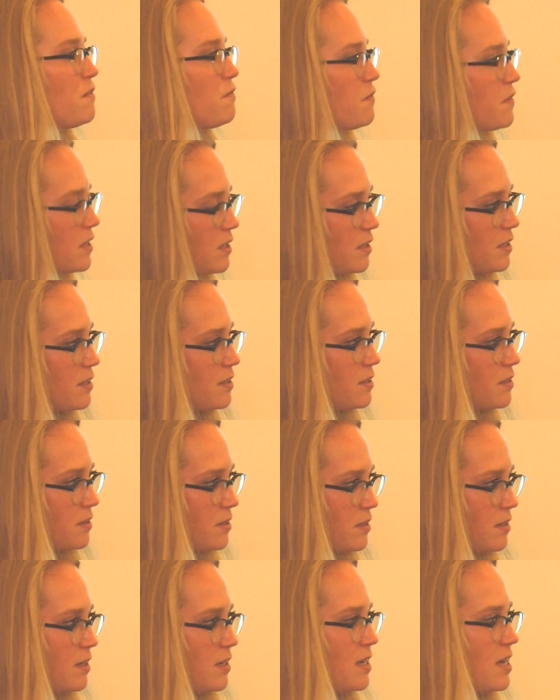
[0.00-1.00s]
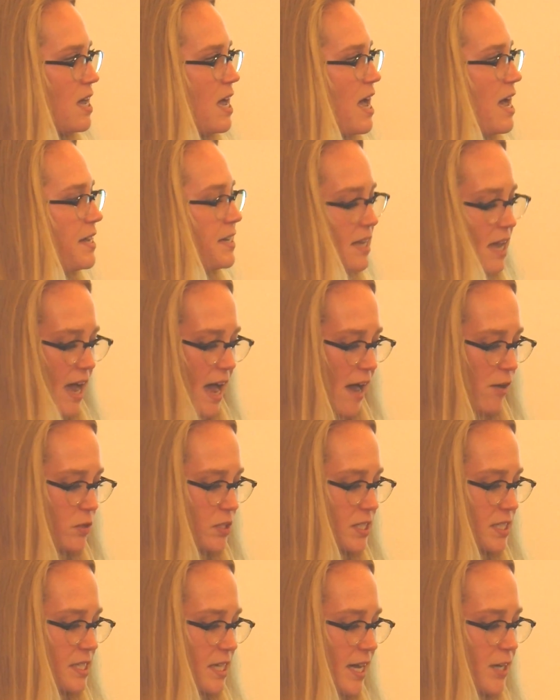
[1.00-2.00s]
Finland, and
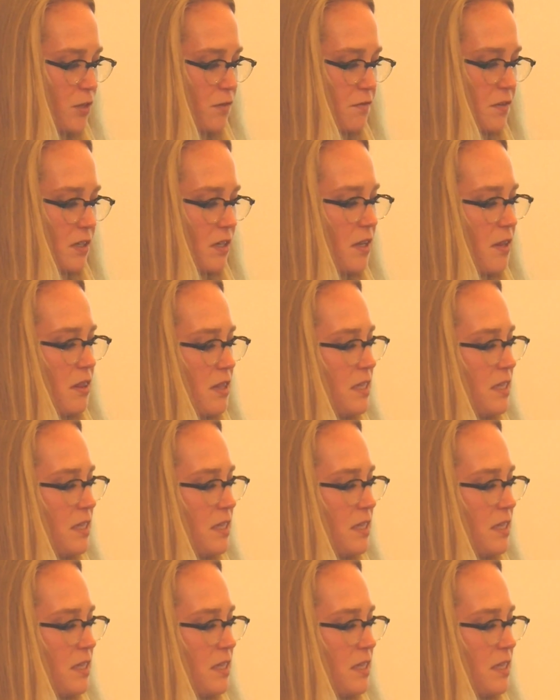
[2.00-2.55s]
outside of Finland,